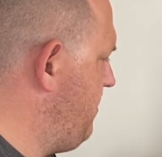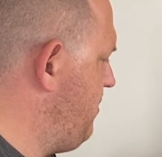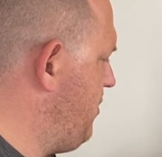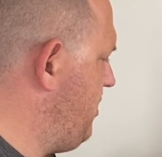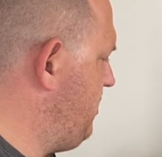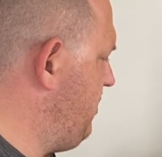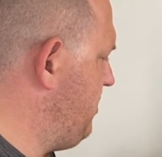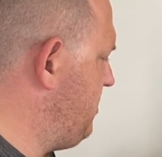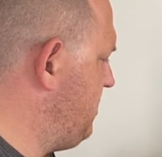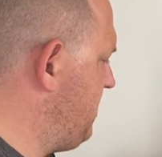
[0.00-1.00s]
Where do you want
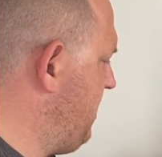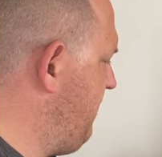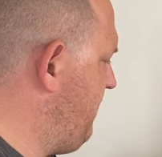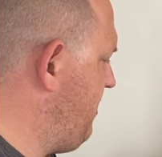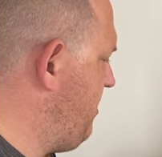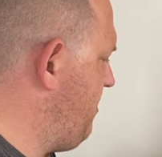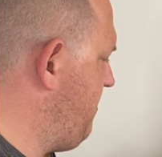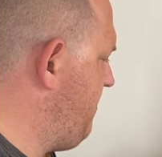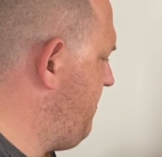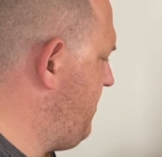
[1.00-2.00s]
to save it?
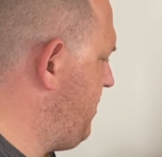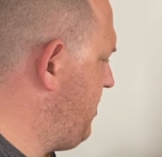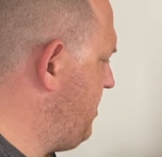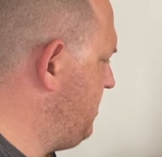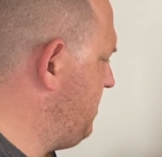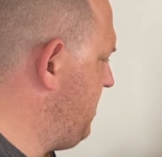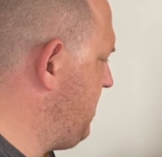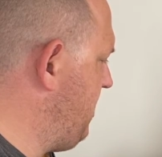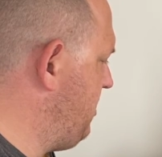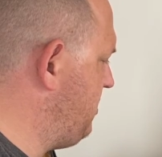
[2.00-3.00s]
I'm going to stick
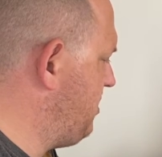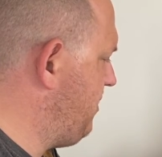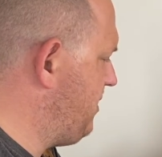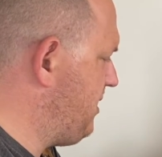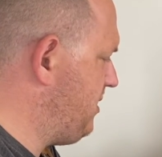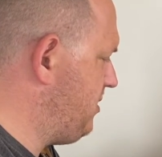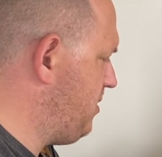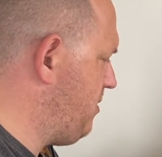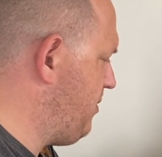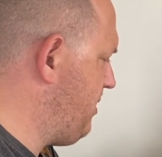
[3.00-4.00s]
it just on the
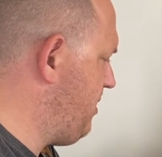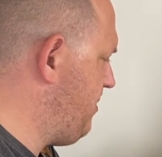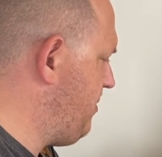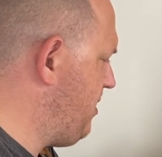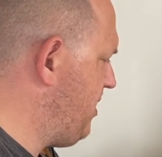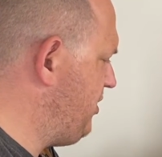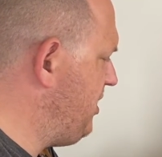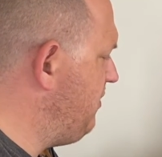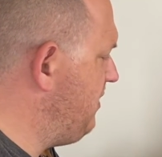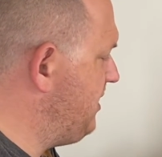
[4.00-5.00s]
desktop. I
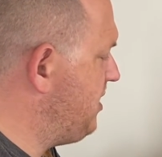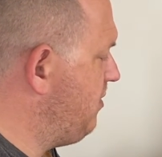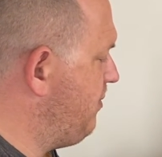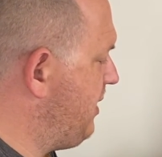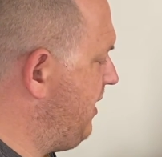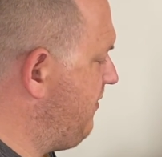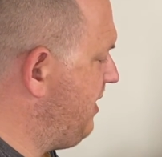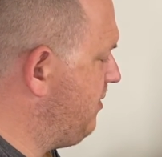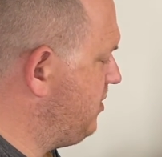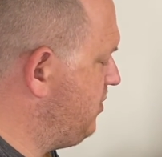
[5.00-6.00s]
generally don't play
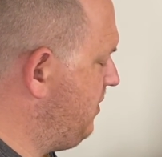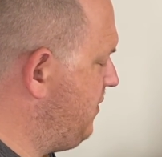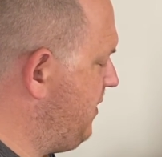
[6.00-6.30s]
around with